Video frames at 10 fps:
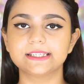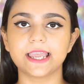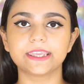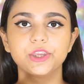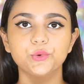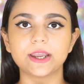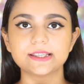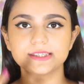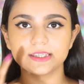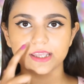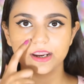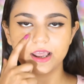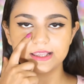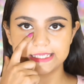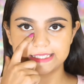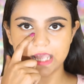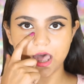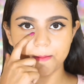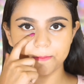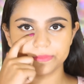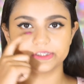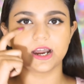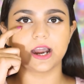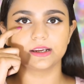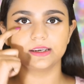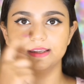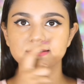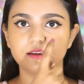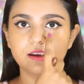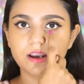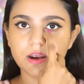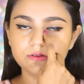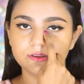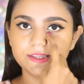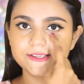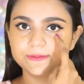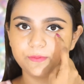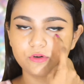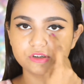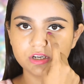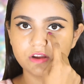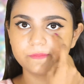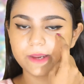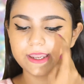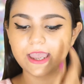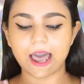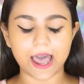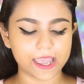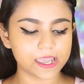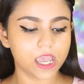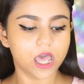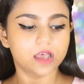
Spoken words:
like you can see there are some darkness around this portion of my eye.